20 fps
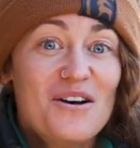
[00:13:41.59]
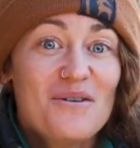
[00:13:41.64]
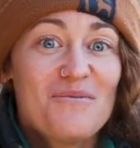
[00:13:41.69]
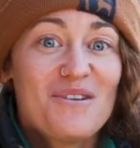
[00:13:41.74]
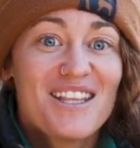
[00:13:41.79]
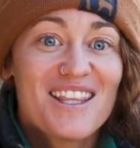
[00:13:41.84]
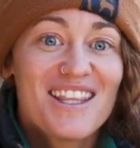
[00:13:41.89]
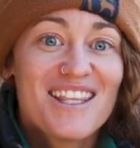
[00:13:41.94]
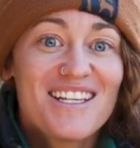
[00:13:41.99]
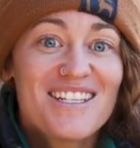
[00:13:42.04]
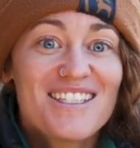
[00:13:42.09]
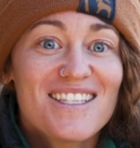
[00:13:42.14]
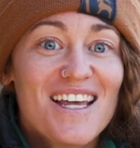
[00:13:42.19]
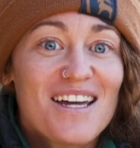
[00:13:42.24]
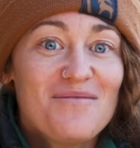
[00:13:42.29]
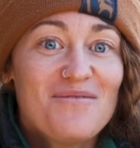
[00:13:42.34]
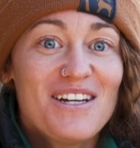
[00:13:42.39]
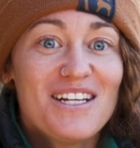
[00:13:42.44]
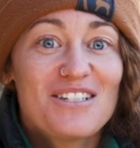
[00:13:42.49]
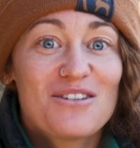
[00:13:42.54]
But this
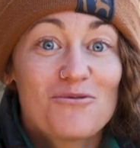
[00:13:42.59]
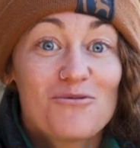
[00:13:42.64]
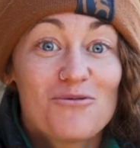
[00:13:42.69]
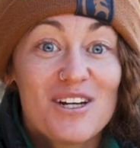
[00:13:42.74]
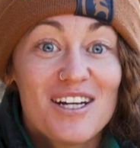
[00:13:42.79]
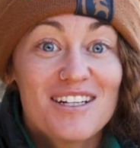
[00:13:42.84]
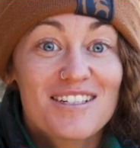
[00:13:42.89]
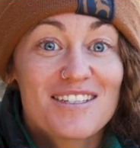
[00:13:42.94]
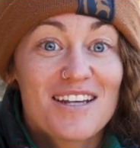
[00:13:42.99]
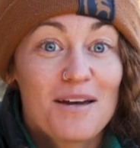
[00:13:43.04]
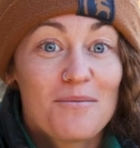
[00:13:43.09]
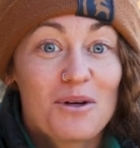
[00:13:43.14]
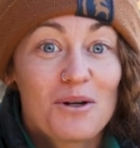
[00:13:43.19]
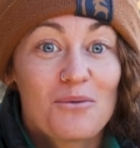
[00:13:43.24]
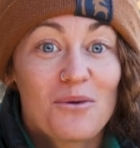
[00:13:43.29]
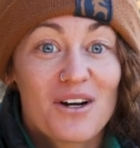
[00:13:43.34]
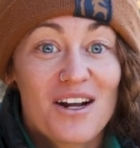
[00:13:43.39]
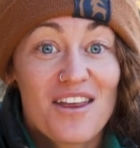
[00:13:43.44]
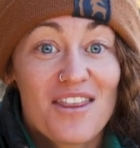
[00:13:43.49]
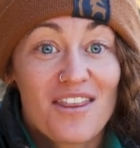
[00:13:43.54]
led me to re-examine
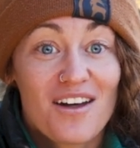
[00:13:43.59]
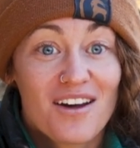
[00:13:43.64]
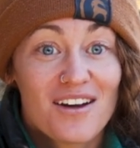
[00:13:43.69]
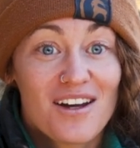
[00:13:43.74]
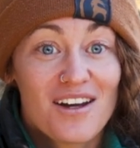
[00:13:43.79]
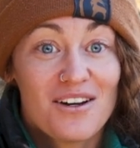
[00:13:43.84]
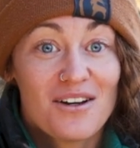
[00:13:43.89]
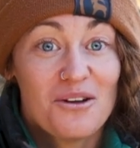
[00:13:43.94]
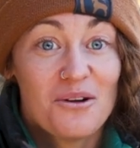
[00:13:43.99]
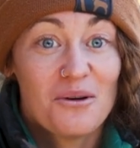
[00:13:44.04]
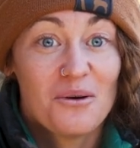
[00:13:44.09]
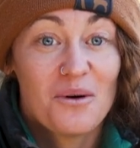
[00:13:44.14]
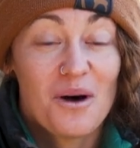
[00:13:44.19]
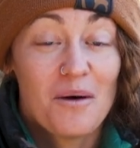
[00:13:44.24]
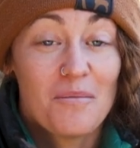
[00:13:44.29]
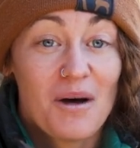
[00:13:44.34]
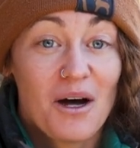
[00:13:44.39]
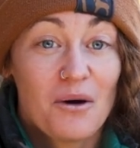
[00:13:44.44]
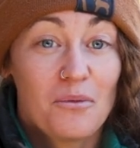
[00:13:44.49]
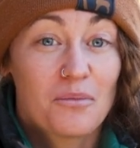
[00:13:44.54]
what I thought I knew
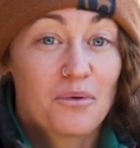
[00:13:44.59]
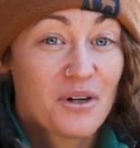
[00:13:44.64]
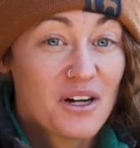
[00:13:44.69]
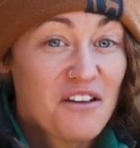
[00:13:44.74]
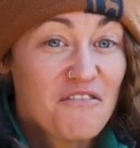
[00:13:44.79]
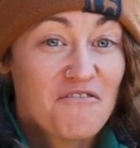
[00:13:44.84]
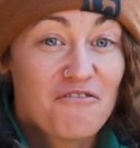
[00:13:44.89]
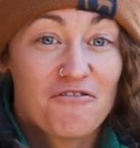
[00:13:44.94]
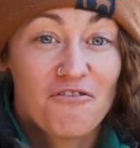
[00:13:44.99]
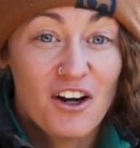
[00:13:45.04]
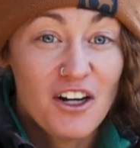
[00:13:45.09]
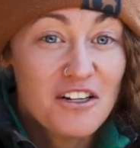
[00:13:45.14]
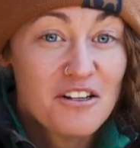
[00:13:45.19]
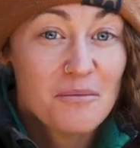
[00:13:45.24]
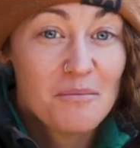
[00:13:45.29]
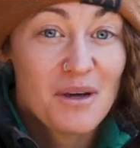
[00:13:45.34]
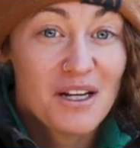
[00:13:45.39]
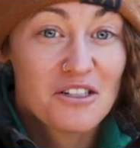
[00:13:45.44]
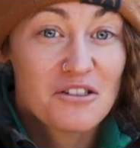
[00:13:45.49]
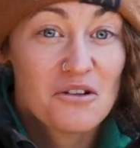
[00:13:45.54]
about pretty
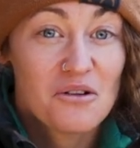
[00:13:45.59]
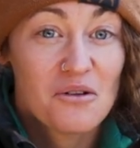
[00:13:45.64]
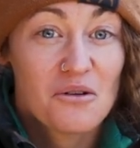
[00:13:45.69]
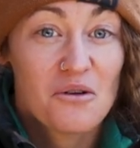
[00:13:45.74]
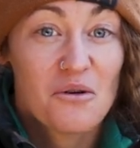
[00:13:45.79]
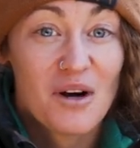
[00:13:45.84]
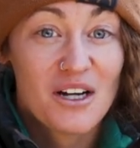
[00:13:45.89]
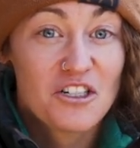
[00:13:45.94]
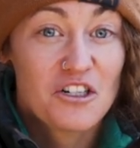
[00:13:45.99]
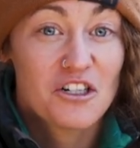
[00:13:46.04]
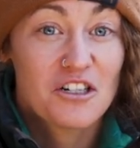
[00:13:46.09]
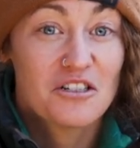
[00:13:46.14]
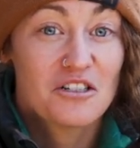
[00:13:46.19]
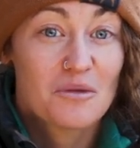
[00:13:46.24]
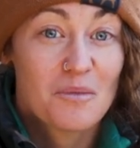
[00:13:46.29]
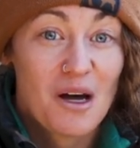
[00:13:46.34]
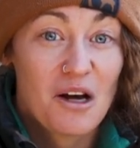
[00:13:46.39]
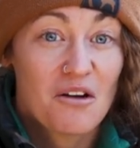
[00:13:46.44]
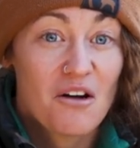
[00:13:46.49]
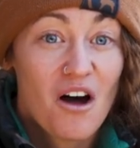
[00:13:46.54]
fundamental questions
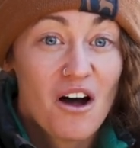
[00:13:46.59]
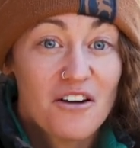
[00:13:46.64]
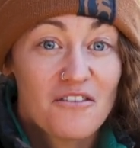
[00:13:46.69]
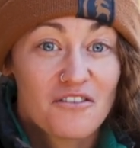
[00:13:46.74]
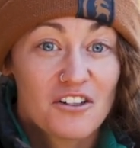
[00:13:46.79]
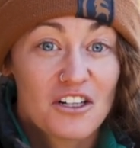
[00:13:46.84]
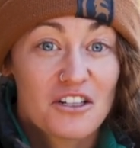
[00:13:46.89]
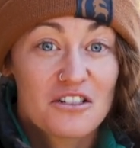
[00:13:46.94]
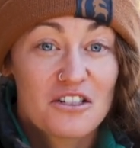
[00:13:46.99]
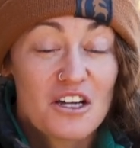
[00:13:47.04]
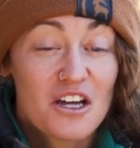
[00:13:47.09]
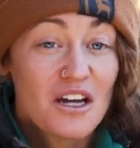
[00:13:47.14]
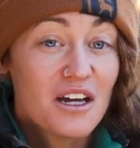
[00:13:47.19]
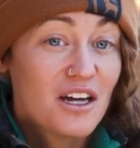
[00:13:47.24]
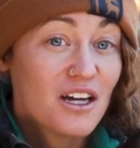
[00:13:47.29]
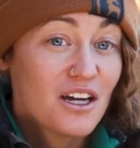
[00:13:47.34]
about conifers.